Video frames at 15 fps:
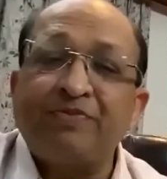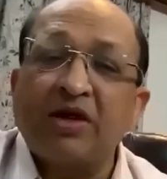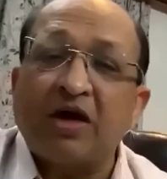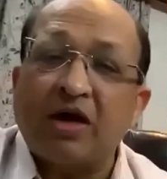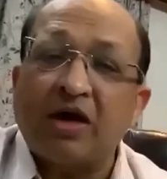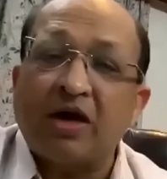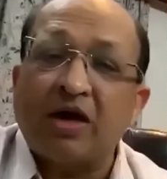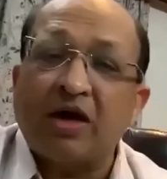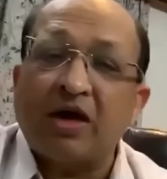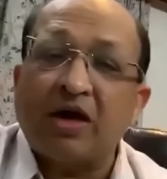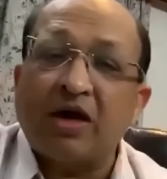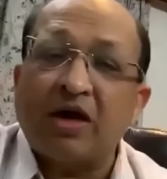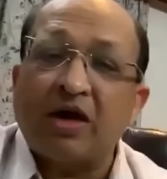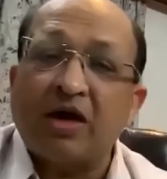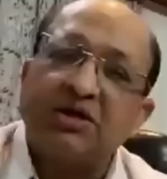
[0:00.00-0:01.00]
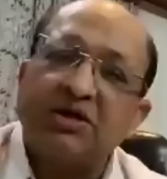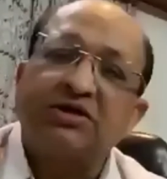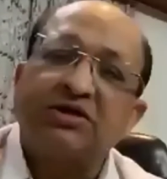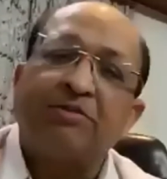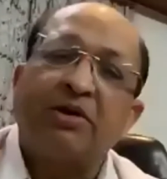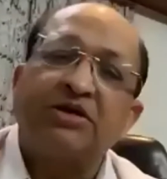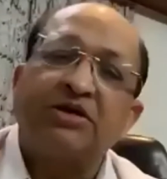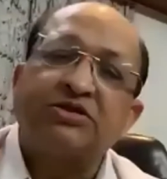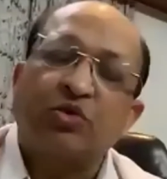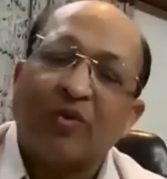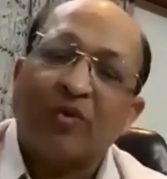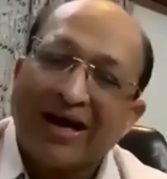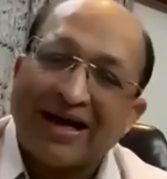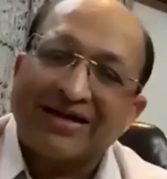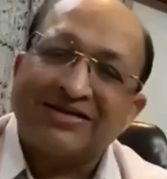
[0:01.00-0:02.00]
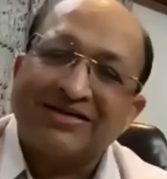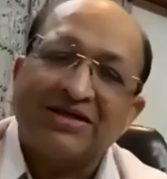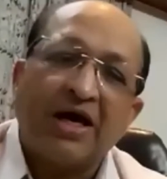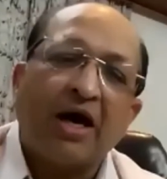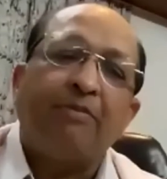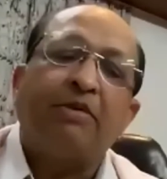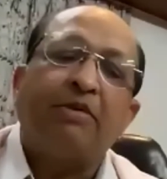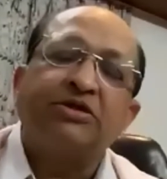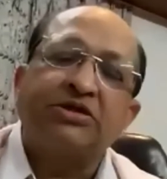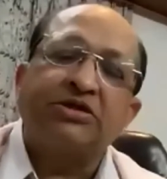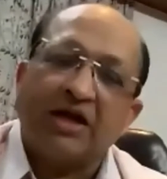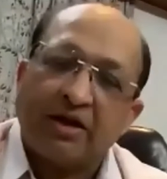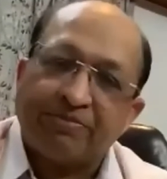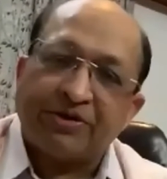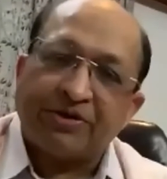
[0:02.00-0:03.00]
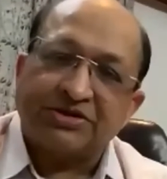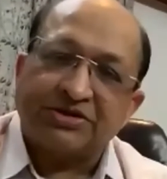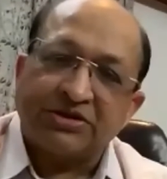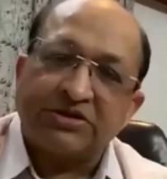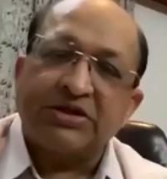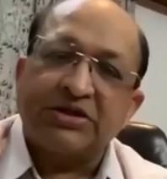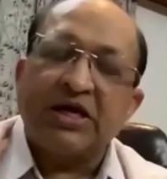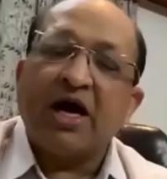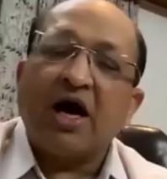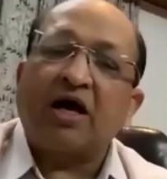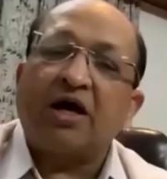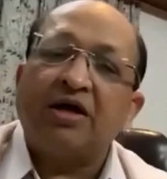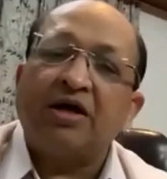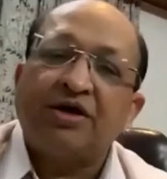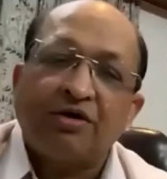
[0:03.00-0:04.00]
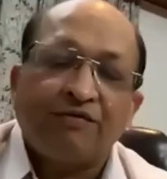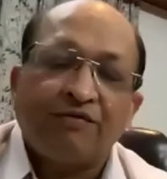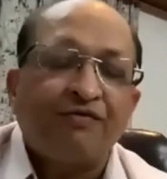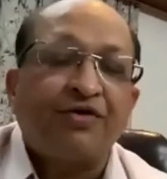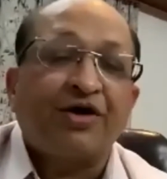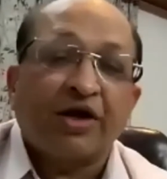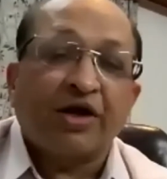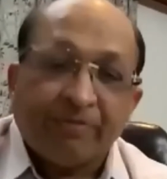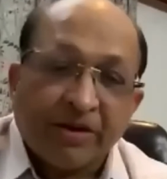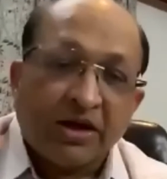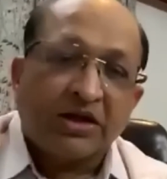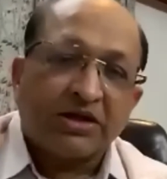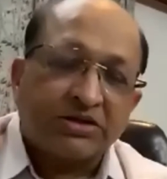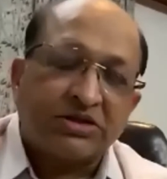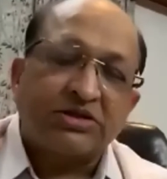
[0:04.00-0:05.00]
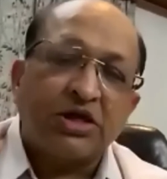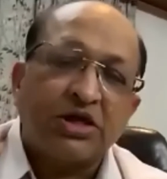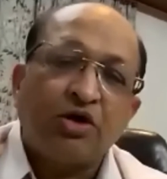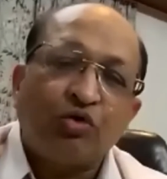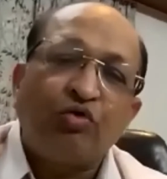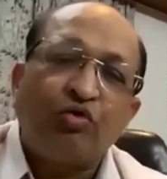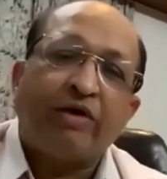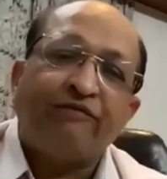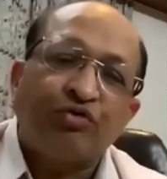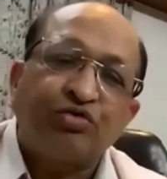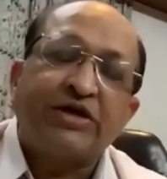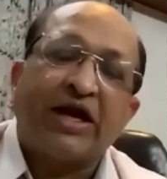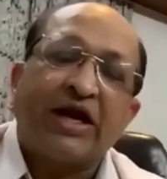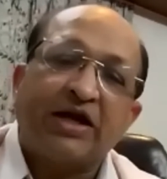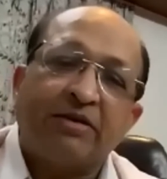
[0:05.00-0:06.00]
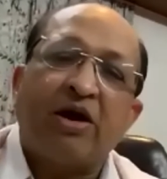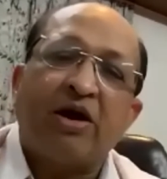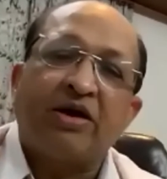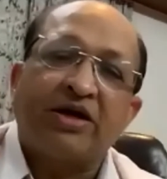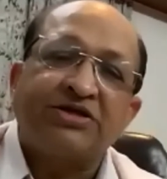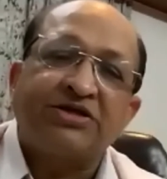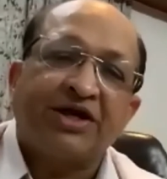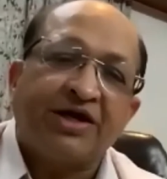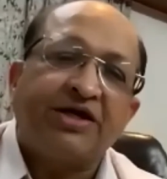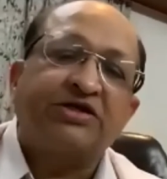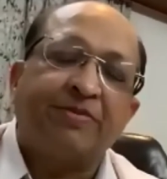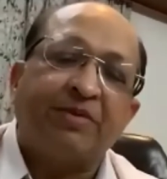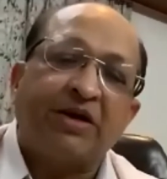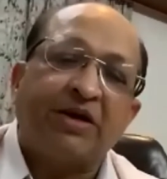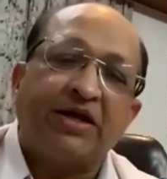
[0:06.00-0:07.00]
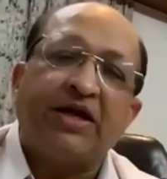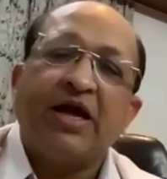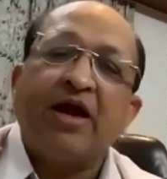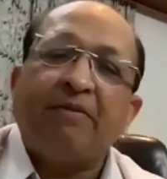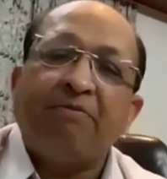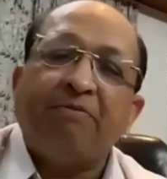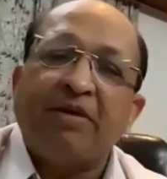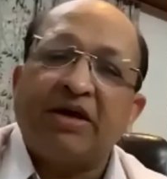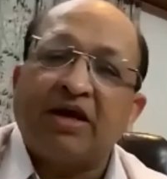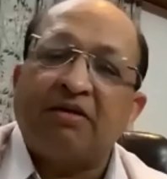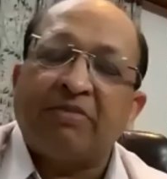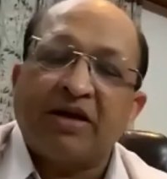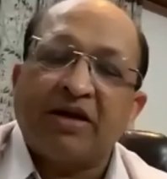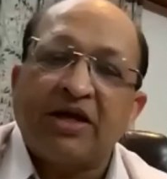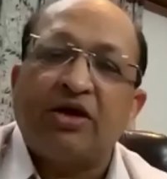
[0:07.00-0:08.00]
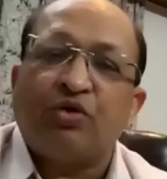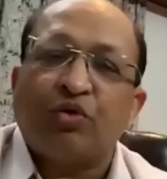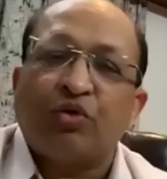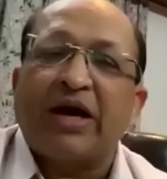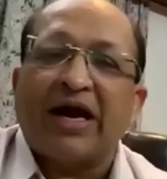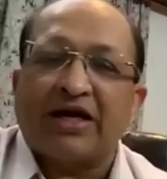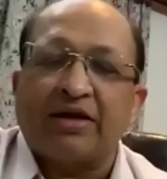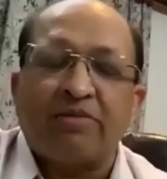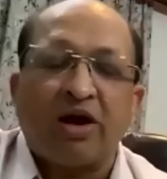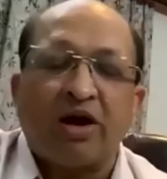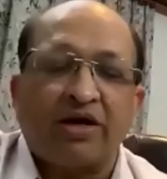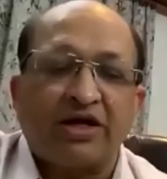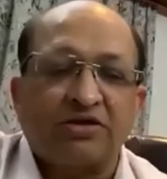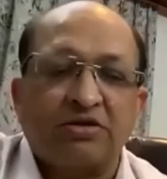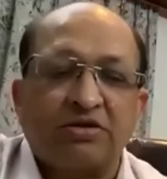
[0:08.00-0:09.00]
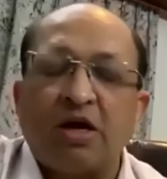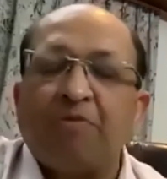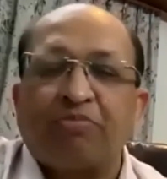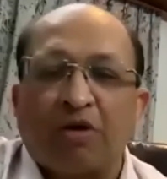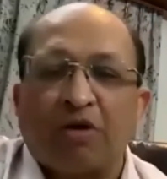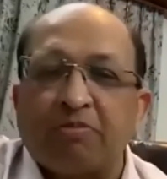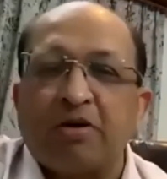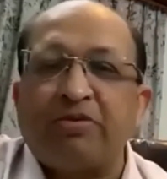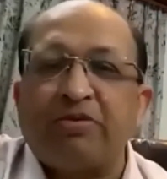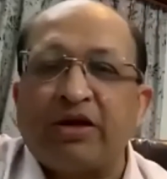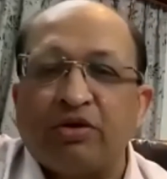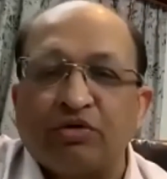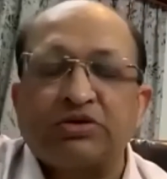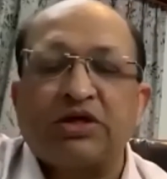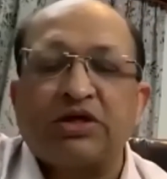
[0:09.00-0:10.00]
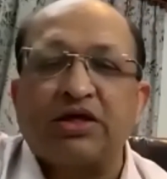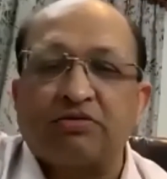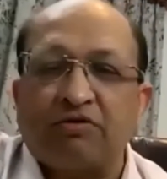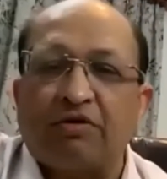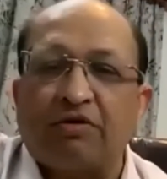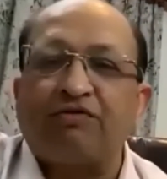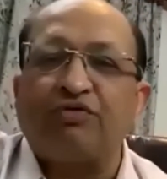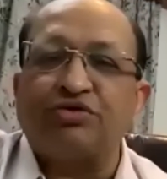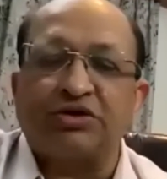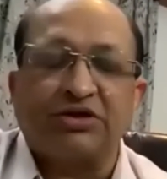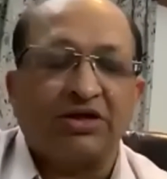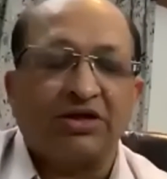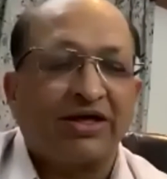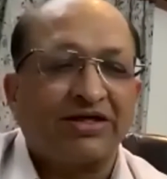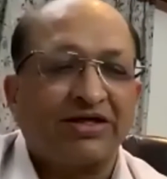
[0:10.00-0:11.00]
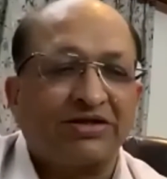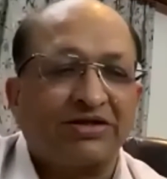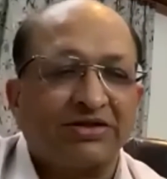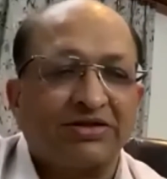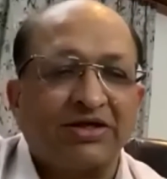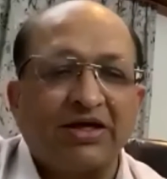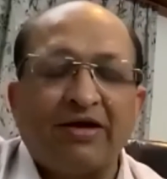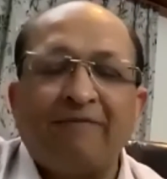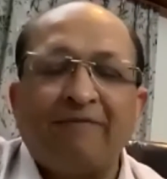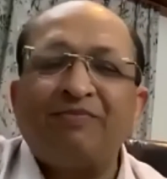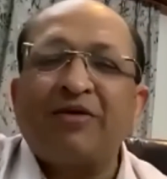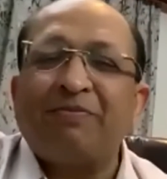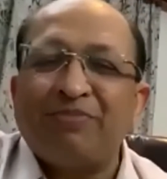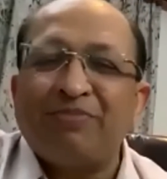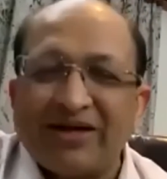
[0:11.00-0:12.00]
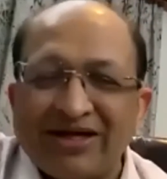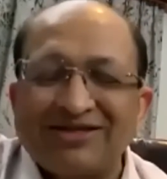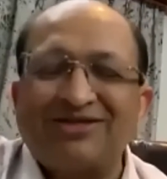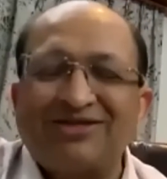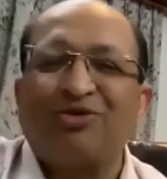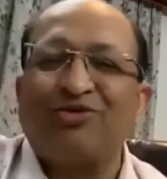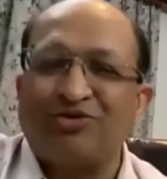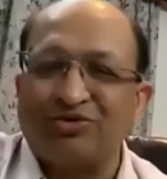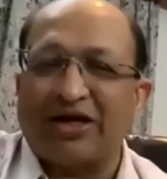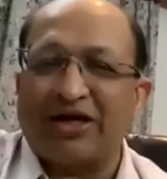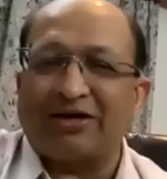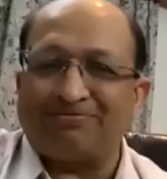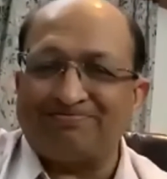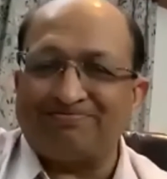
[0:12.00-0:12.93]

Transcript: amongst doctors, amongst quacks, amongst laypersons, a country of criminals who have used antibiotics indiscriminately, making many good antibiotics probably useless for future generations. Please don't do that.